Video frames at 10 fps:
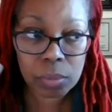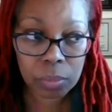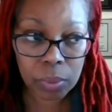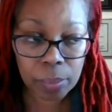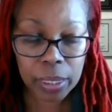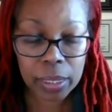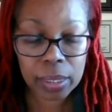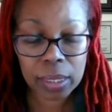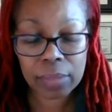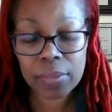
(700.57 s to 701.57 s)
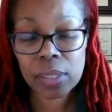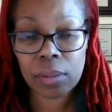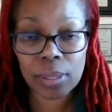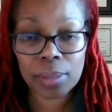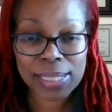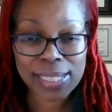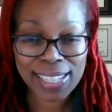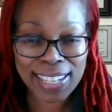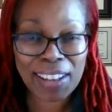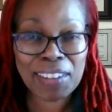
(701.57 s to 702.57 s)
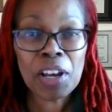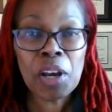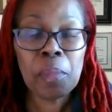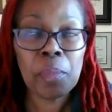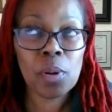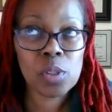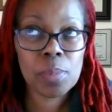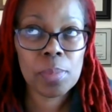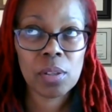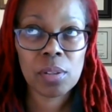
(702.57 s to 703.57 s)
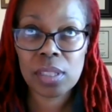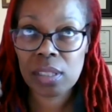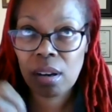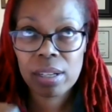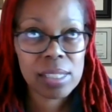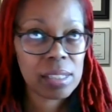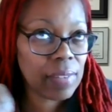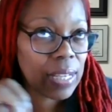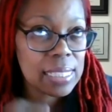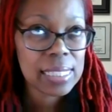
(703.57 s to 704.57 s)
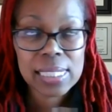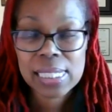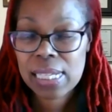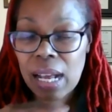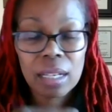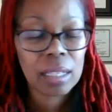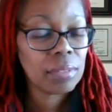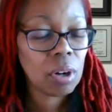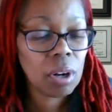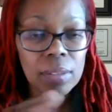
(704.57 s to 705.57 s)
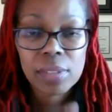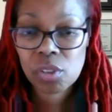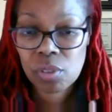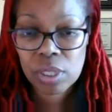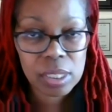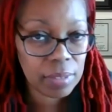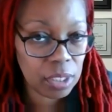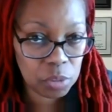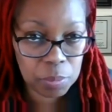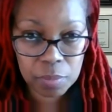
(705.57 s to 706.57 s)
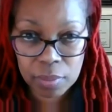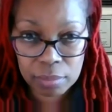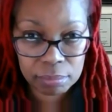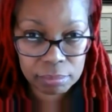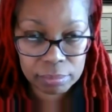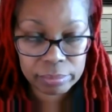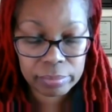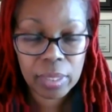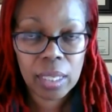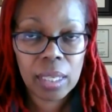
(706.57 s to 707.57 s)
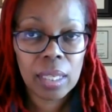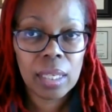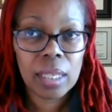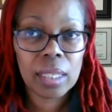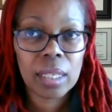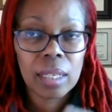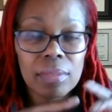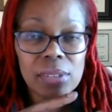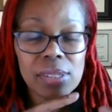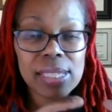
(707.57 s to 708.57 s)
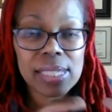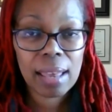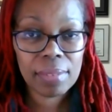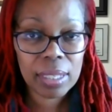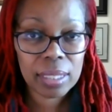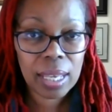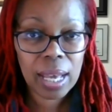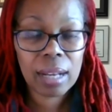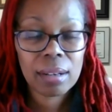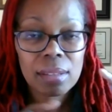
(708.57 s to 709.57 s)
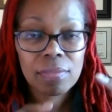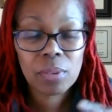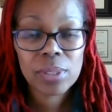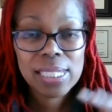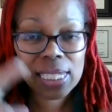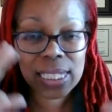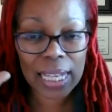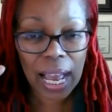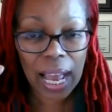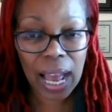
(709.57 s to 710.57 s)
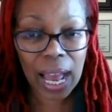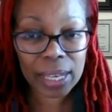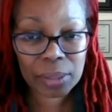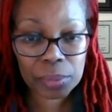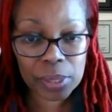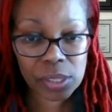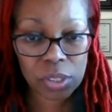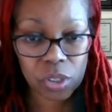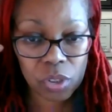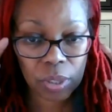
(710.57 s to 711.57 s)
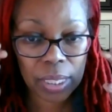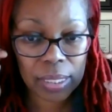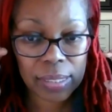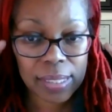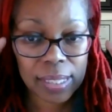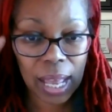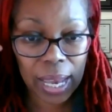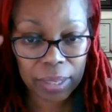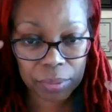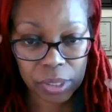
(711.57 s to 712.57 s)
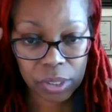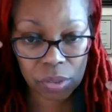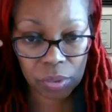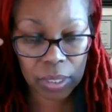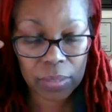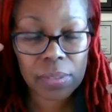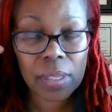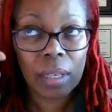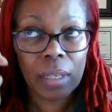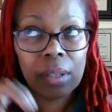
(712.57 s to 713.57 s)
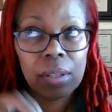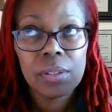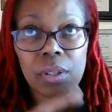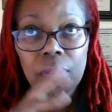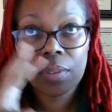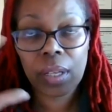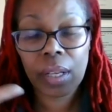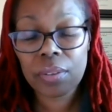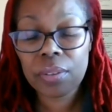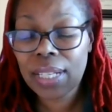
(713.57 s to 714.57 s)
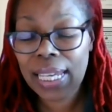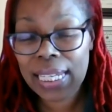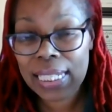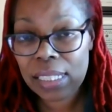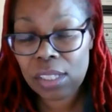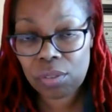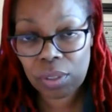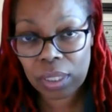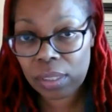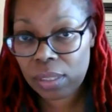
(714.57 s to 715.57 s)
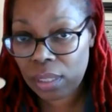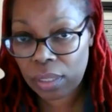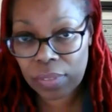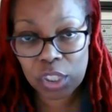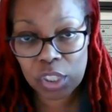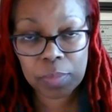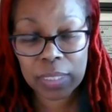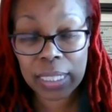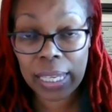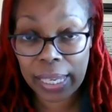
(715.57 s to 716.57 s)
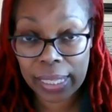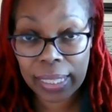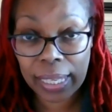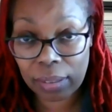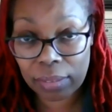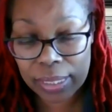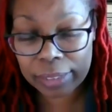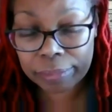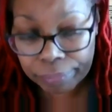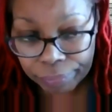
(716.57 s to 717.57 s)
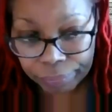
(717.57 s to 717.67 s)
women, and if they don't, I'm going to say it now, most women know that the Gardasil vaccine does not cover all of the strains of HPV. It covers 7 out of the 14 high-risk strains, the high-risk strains. There's over 180 strains of HPV and counting.